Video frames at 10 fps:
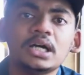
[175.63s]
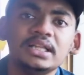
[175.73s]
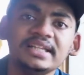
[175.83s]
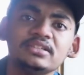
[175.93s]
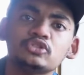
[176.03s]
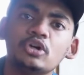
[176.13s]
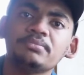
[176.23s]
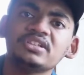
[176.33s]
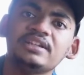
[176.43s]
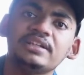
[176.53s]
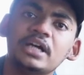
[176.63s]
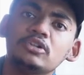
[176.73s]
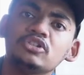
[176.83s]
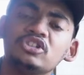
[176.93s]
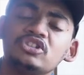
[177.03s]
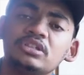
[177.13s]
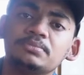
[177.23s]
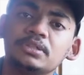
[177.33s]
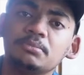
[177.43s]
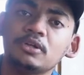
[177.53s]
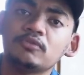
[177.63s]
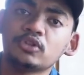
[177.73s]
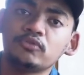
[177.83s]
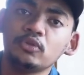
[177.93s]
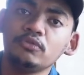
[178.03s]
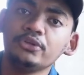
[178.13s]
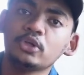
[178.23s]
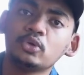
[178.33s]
link is obviously down in the description below for the full video.